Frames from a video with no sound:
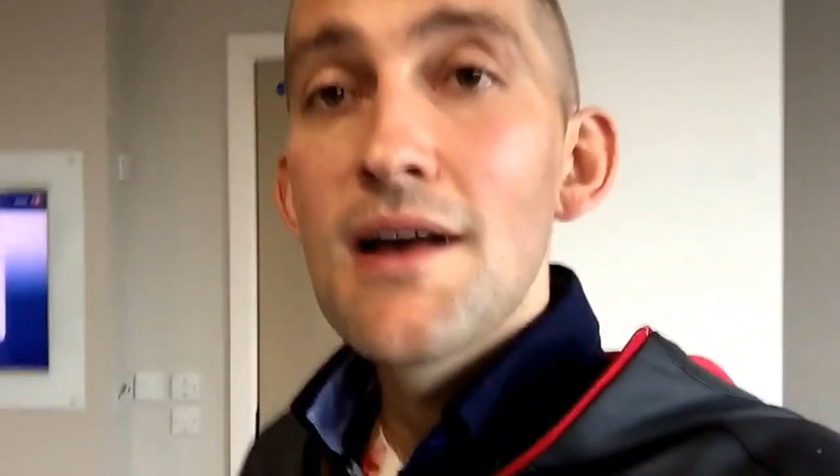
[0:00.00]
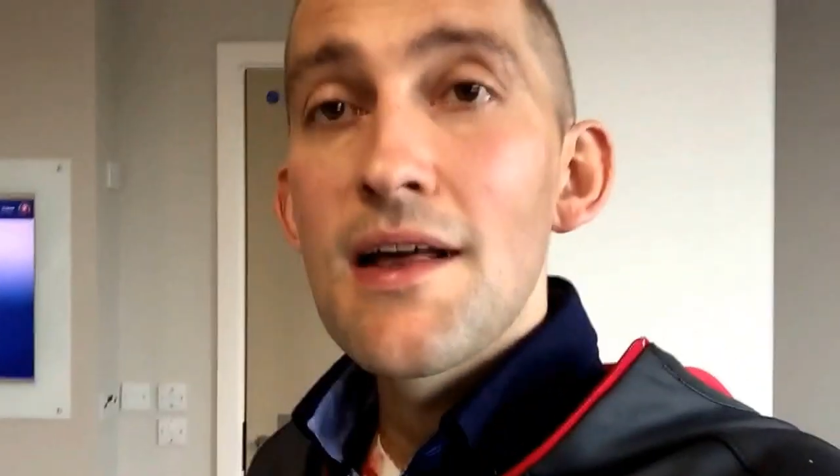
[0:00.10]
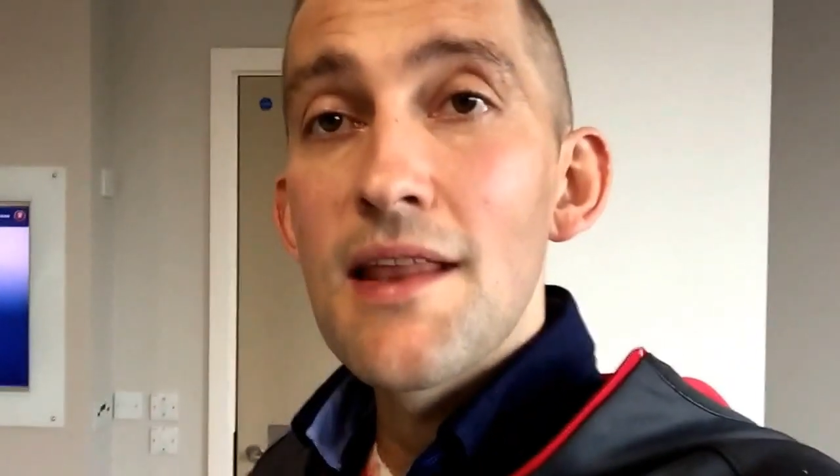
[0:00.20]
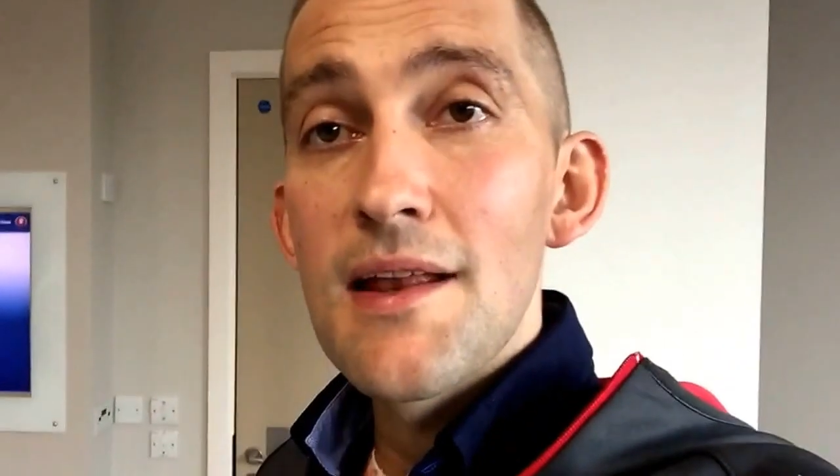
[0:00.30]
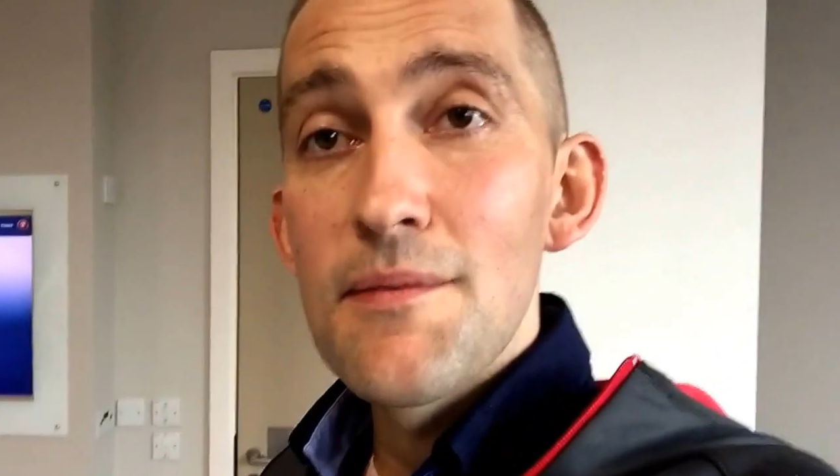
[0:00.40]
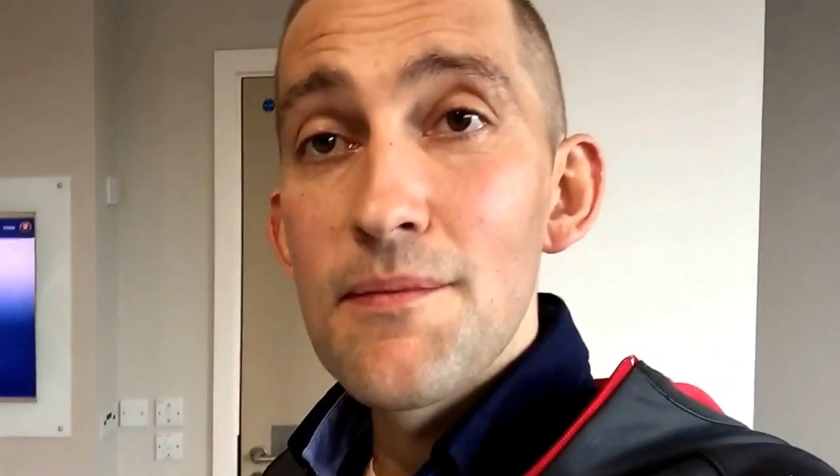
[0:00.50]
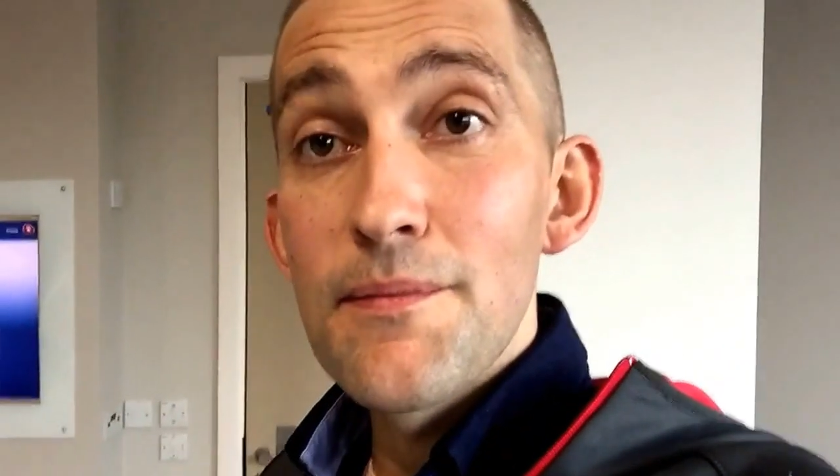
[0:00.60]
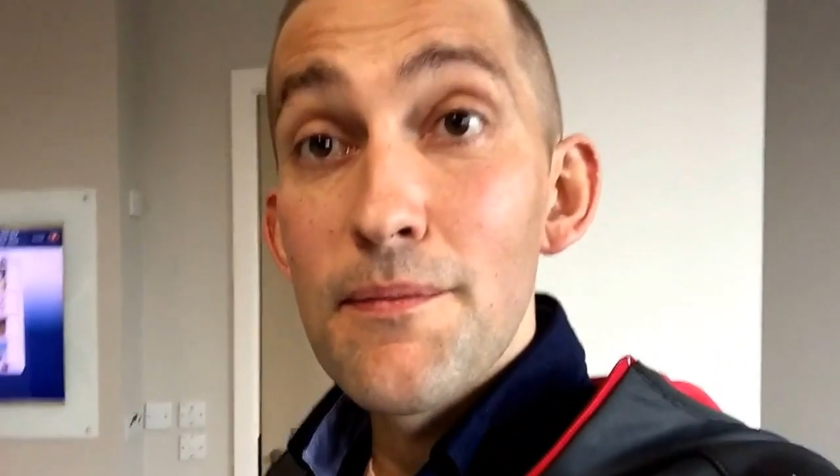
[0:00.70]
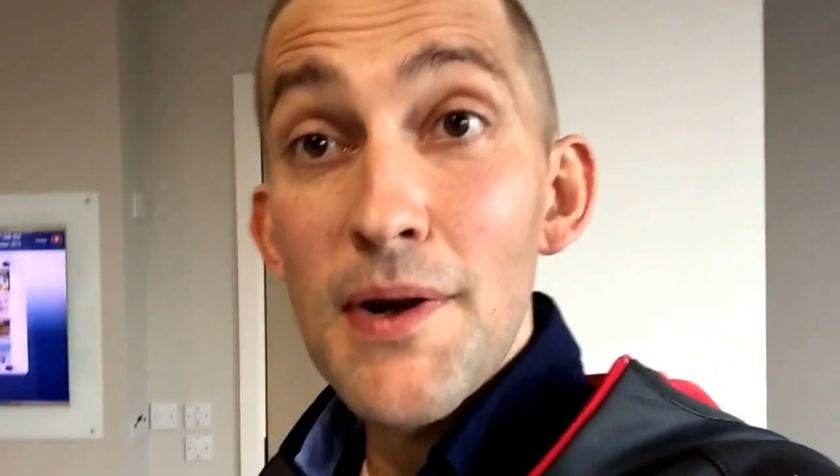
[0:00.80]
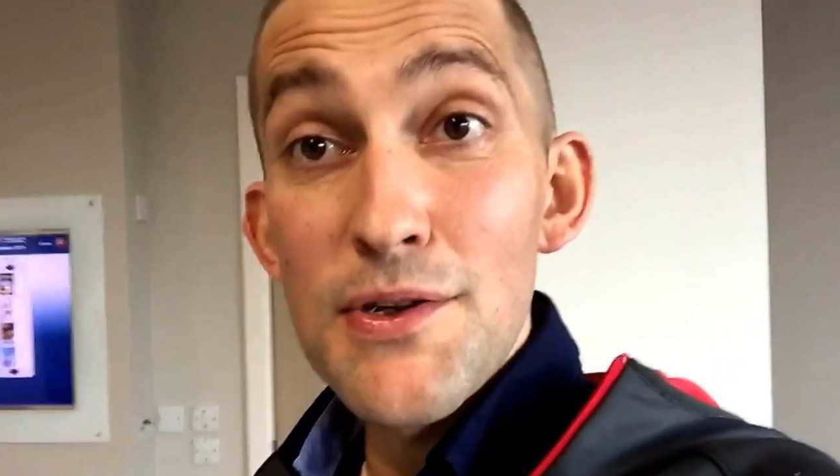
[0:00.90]
And then
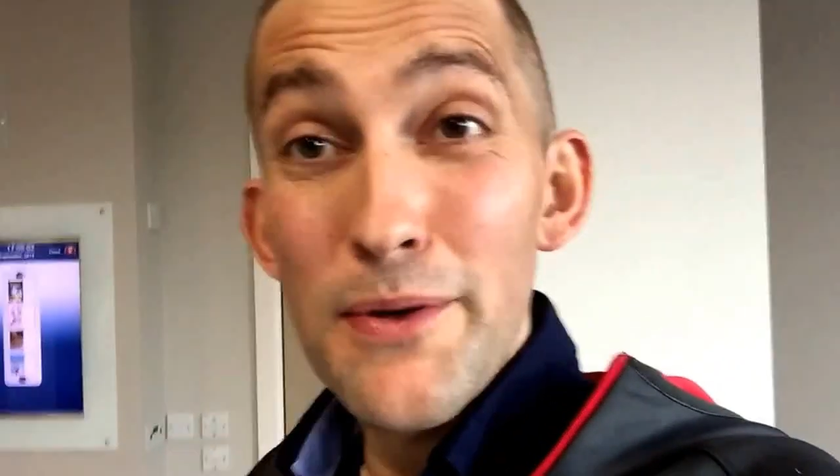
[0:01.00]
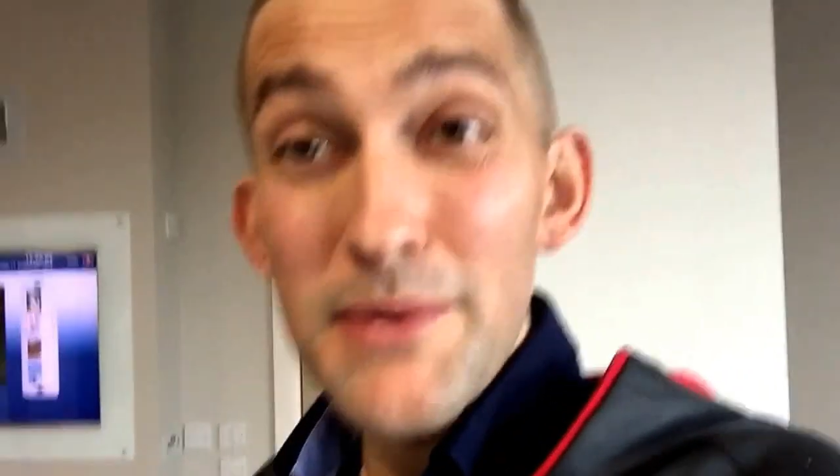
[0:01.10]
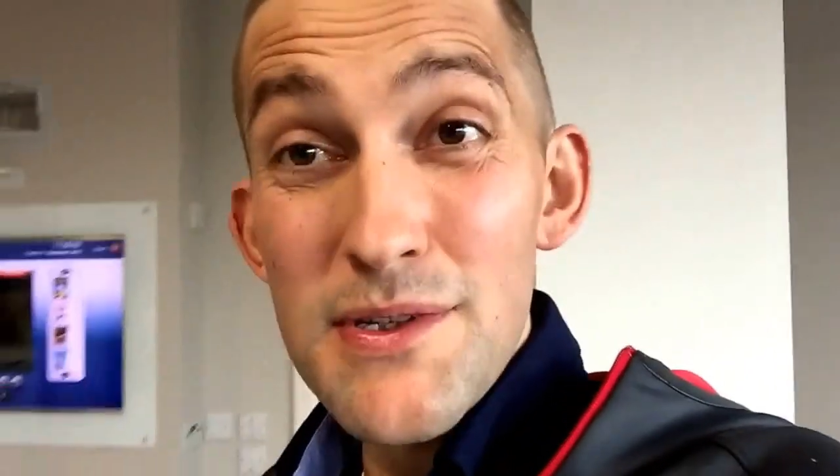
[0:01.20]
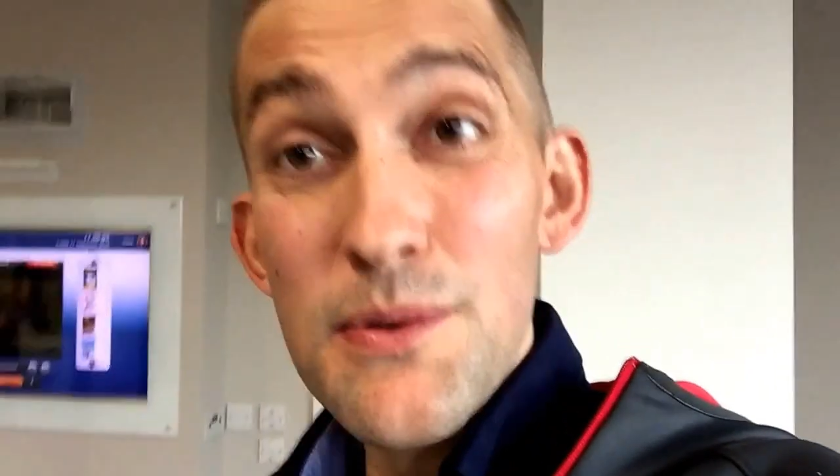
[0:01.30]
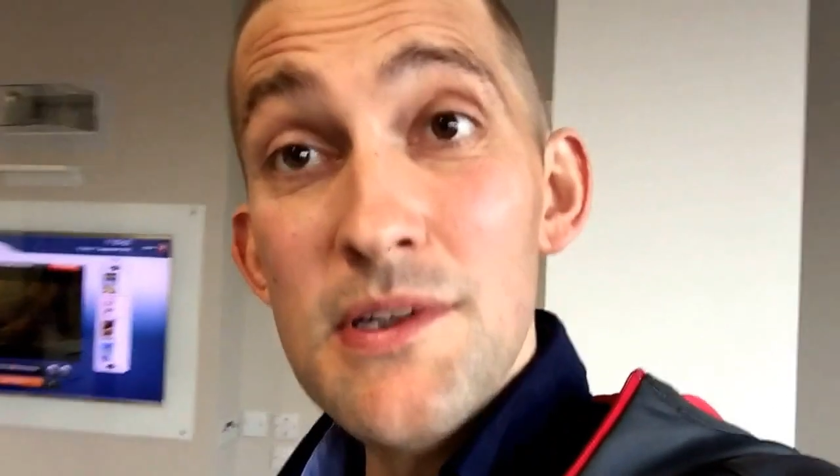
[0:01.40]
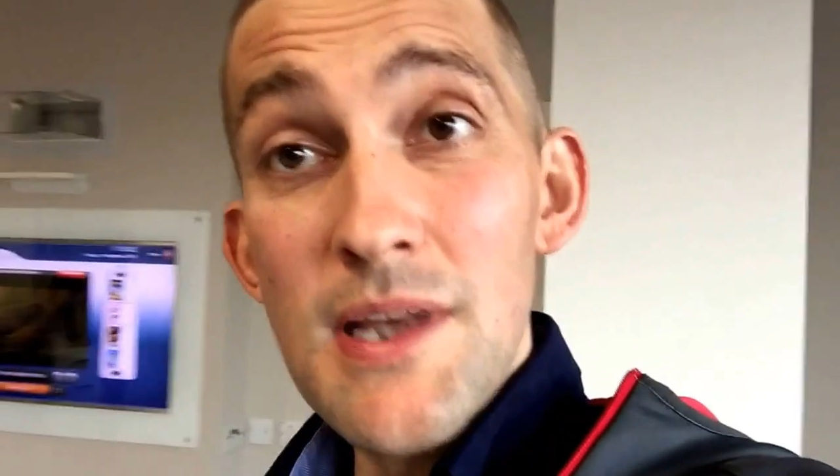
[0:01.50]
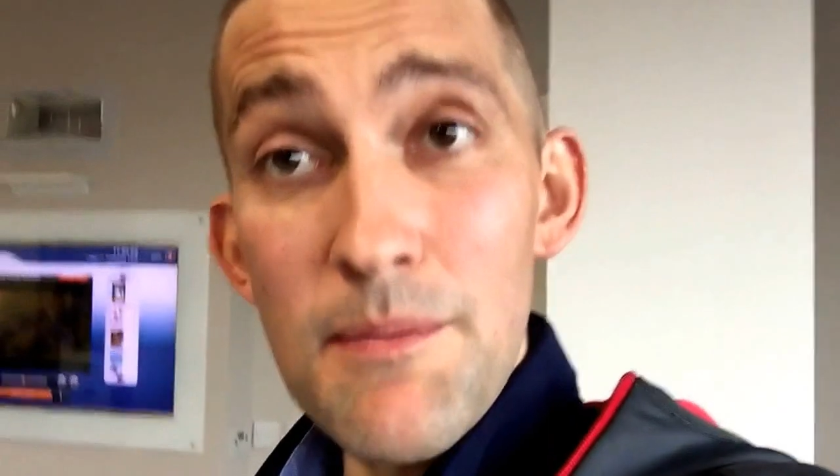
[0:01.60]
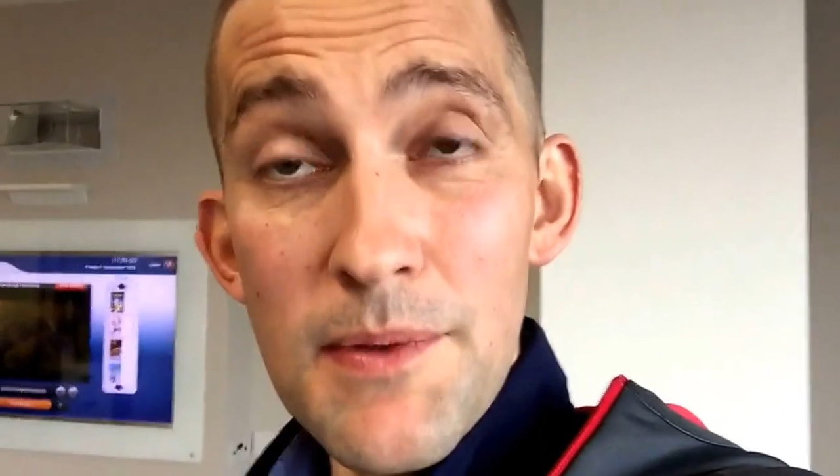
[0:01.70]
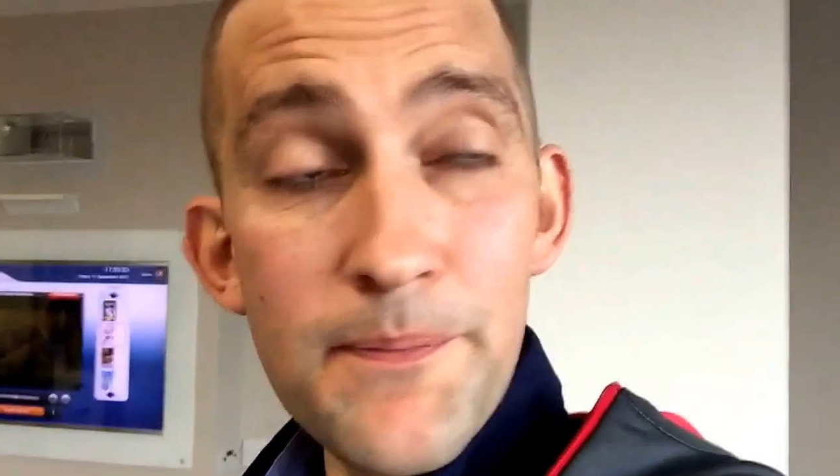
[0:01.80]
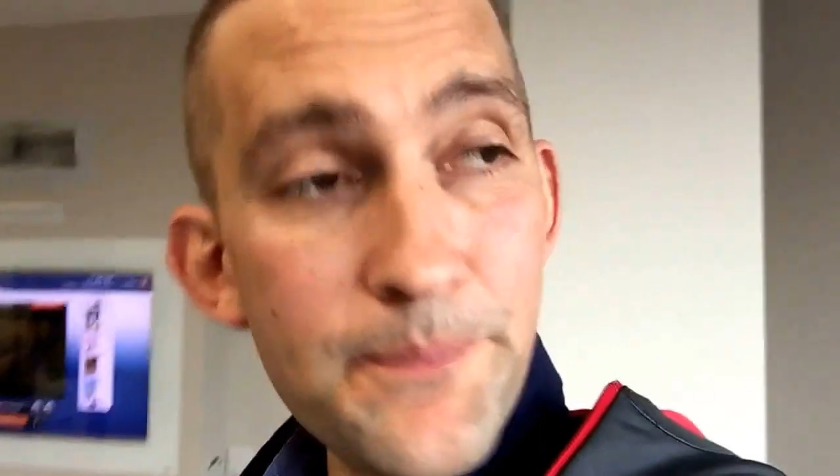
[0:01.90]
my job is to
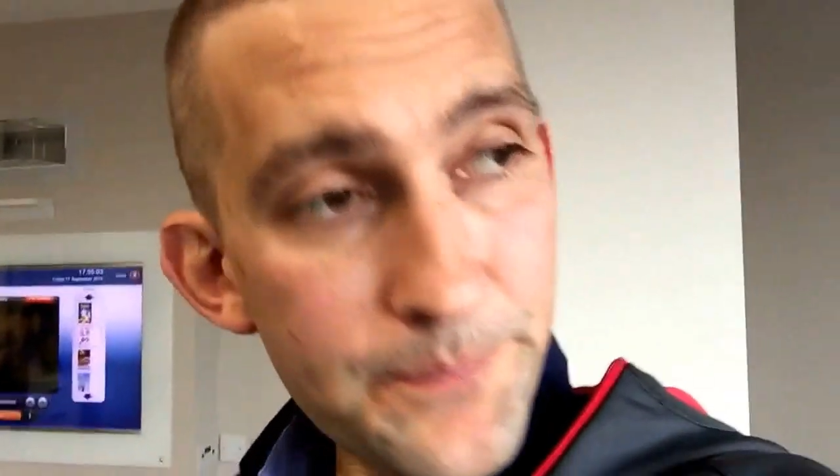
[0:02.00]
accept them.